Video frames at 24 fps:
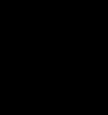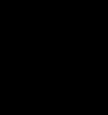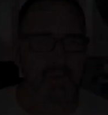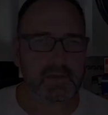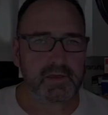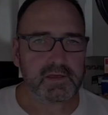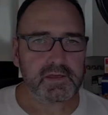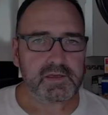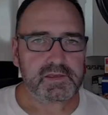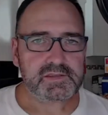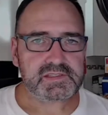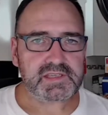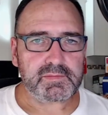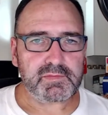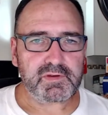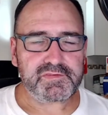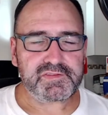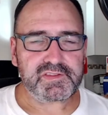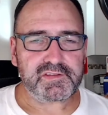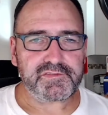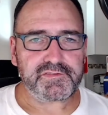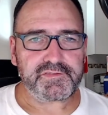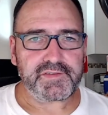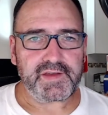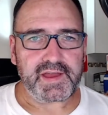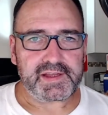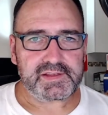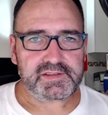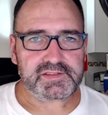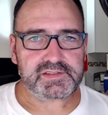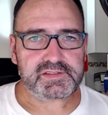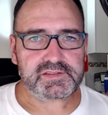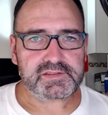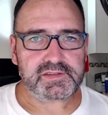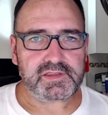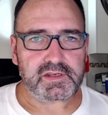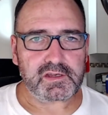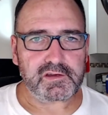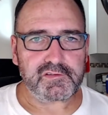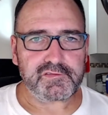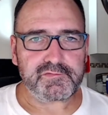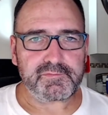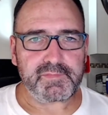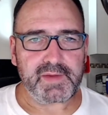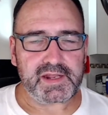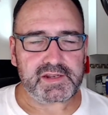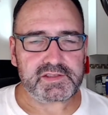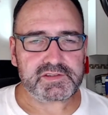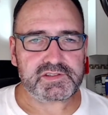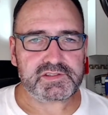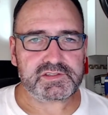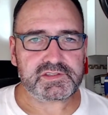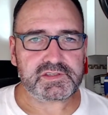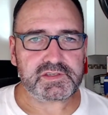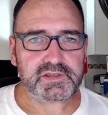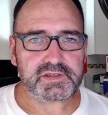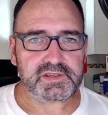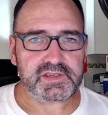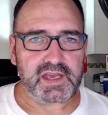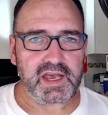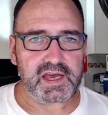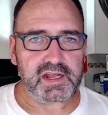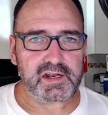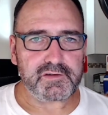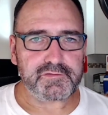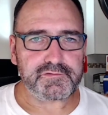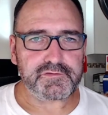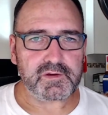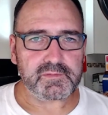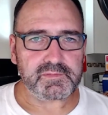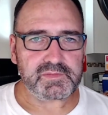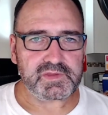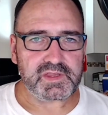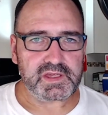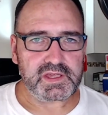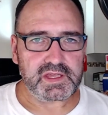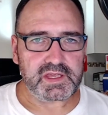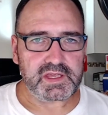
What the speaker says: Some of the facts that I've managed to garner from the